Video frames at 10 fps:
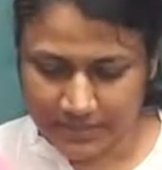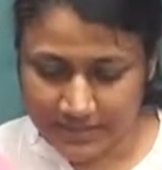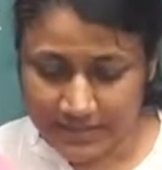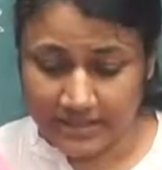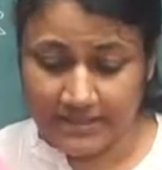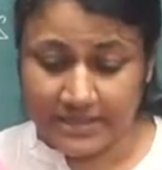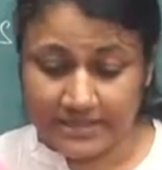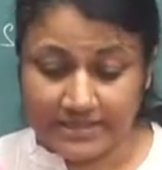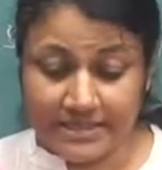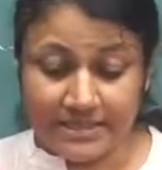Yeah,
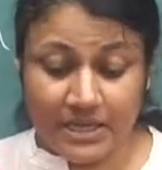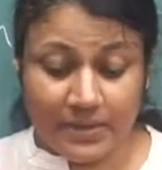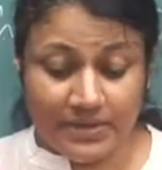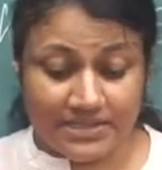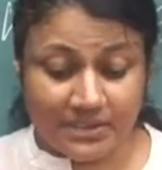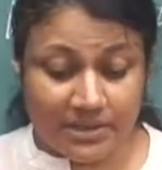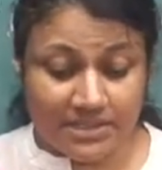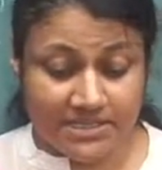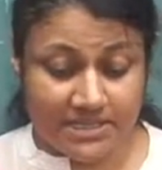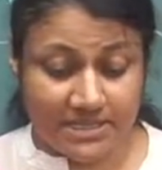then now he's
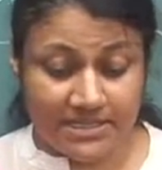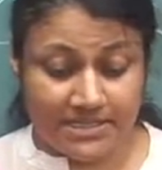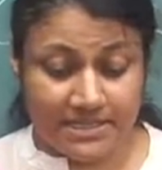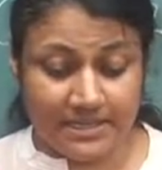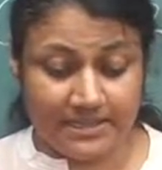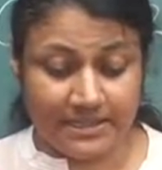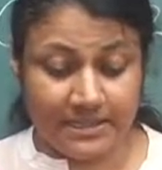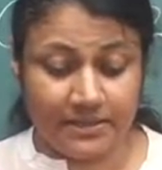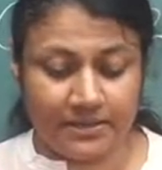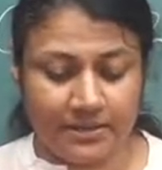immediately telling
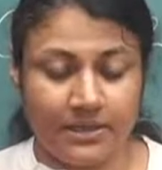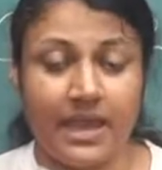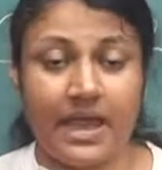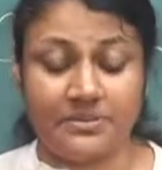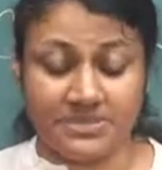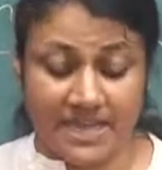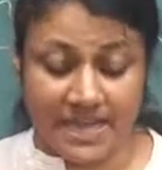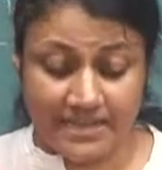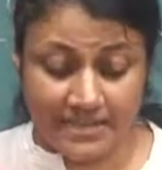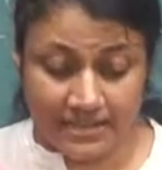that I'm
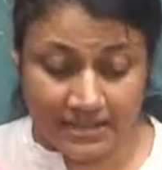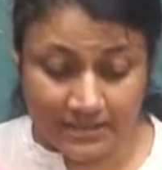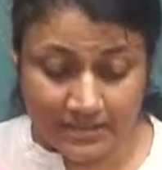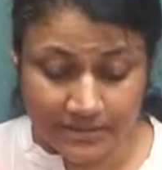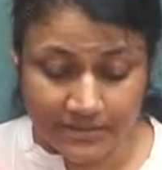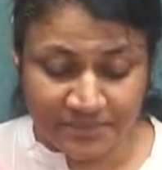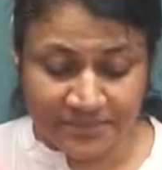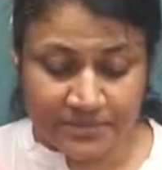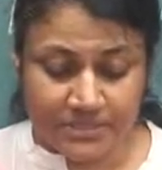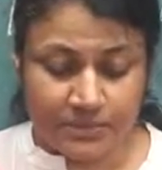standing here,
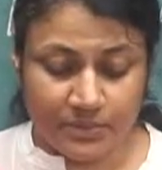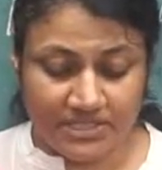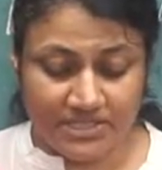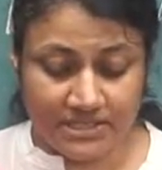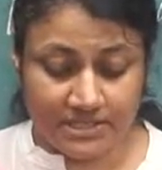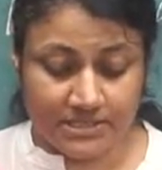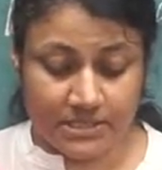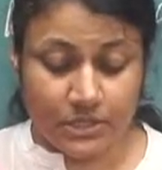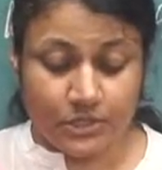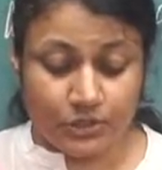see verse six,
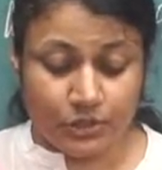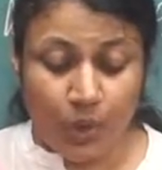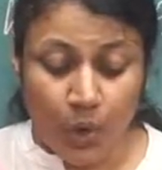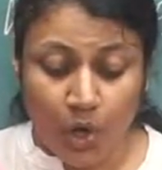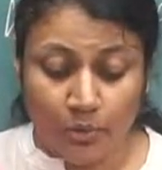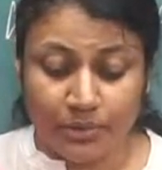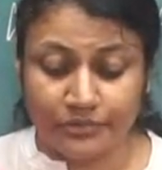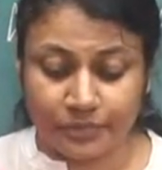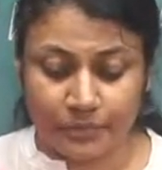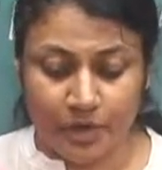to the hope of
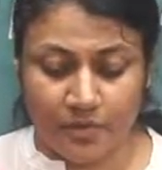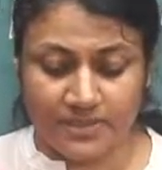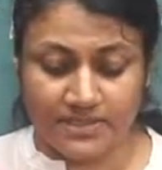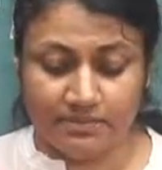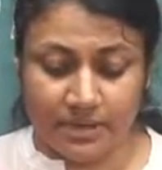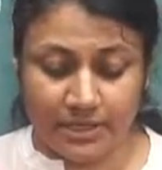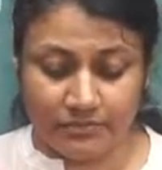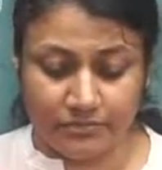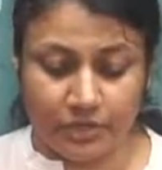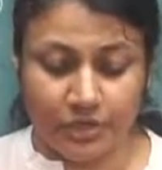the promise made
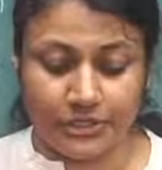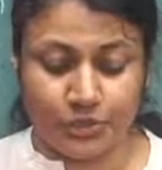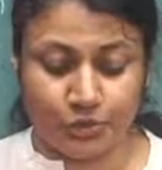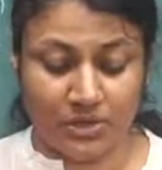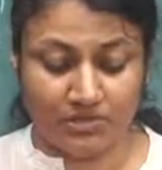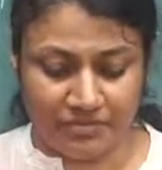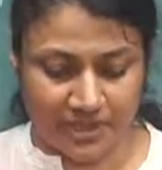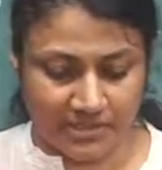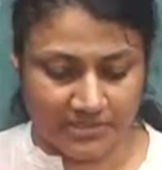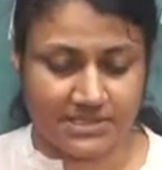of God to our
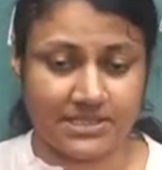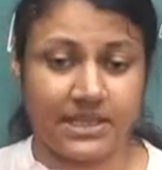fathers.